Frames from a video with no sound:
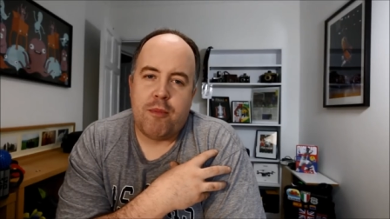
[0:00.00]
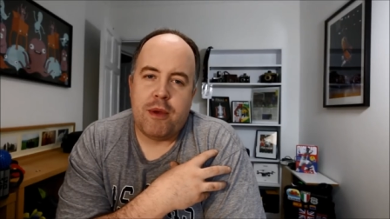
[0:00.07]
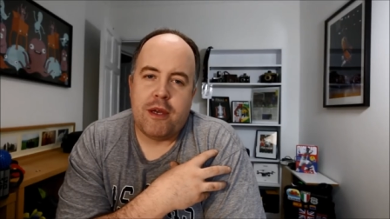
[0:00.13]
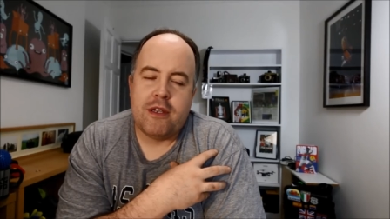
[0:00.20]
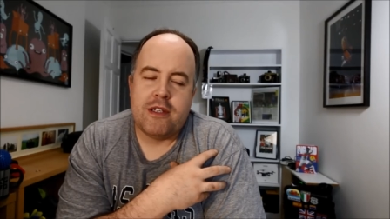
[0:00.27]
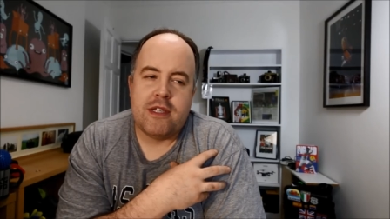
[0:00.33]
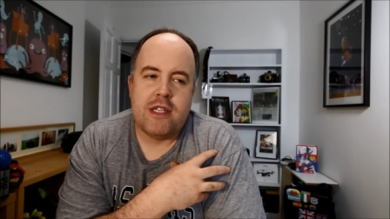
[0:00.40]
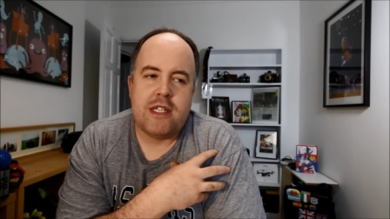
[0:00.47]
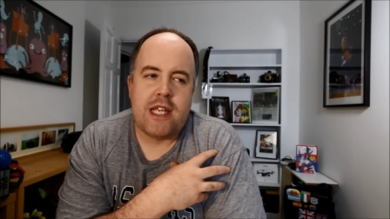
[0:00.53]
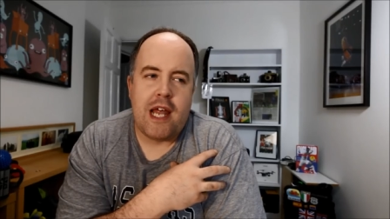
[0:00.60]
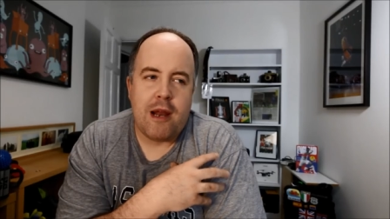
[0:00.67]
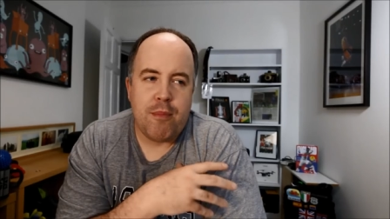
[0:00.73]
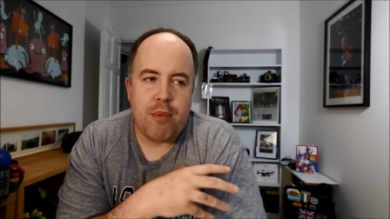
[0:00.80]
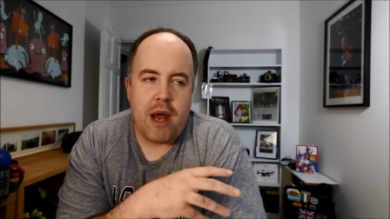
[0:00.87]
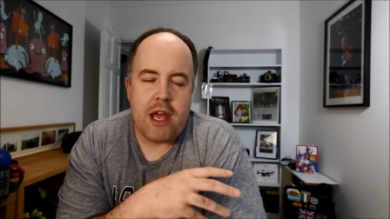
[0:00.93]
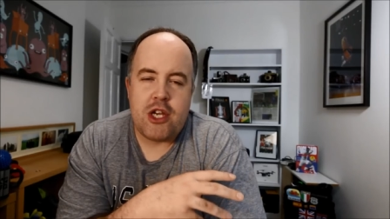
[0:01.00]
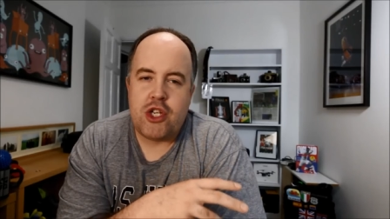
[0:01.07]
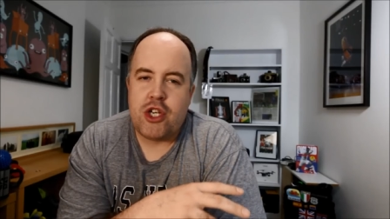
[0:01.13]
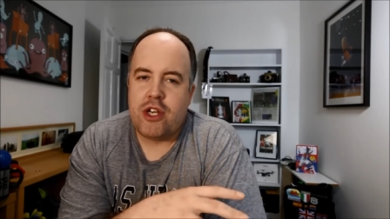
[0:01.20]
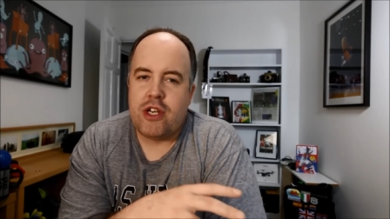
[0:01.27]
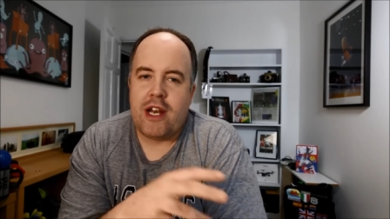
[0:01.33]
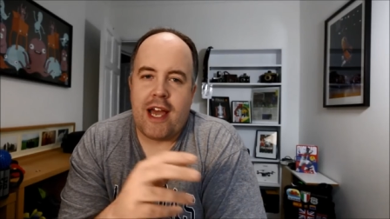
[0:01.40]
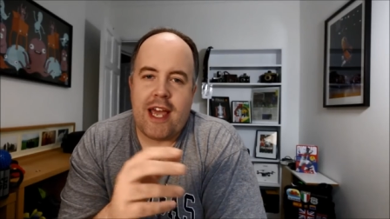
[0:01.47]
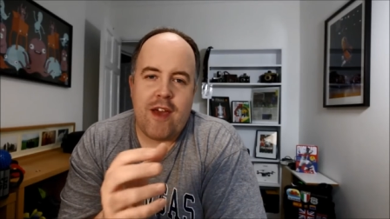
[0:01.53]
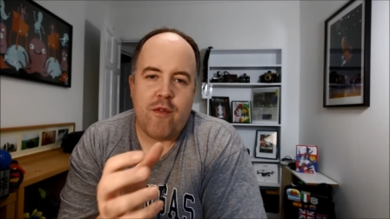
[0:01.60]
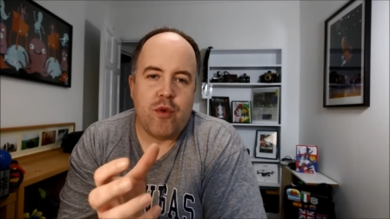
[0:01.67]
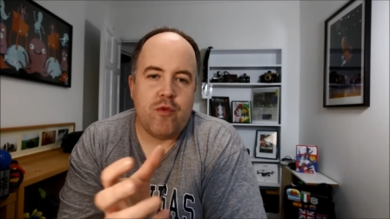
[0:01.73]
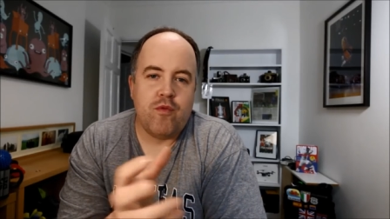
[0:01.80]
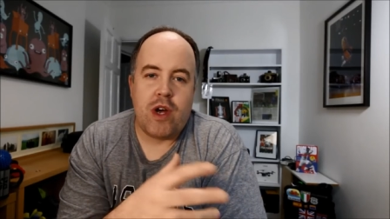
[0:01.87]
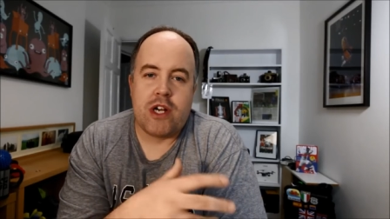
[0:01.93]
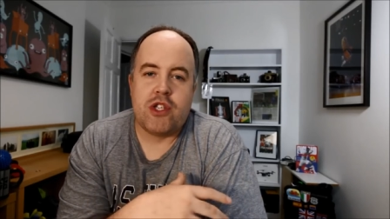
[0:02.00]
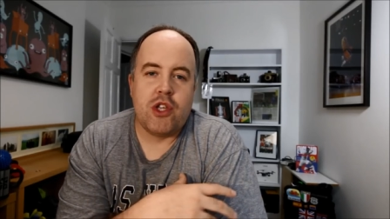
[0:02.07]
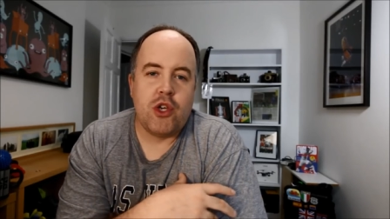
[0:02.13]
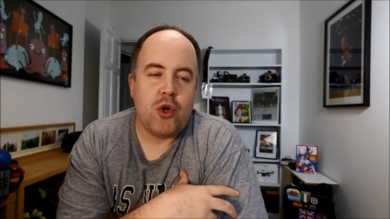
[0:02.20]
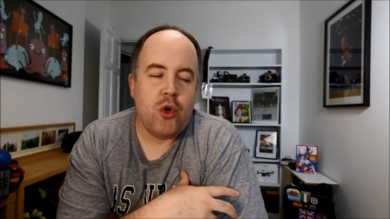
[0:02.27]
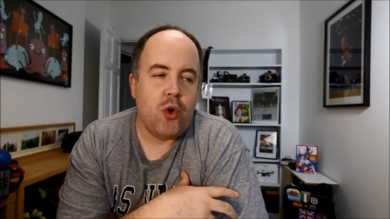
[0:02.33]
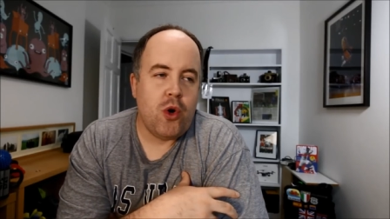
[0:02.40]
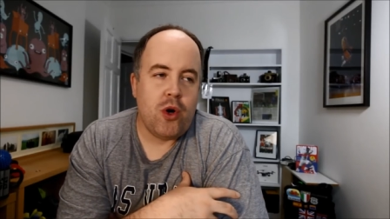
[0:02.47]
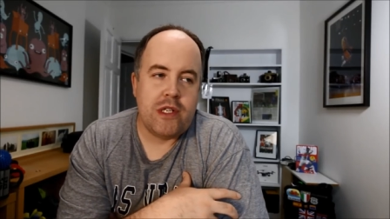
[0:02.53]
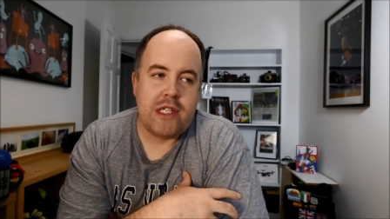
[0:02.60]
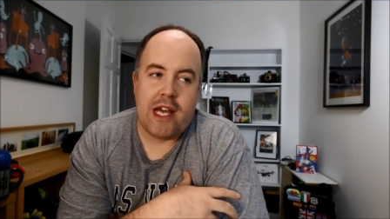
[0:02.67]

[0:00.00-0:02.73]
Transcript: because the celebration, like everyone rushed the court.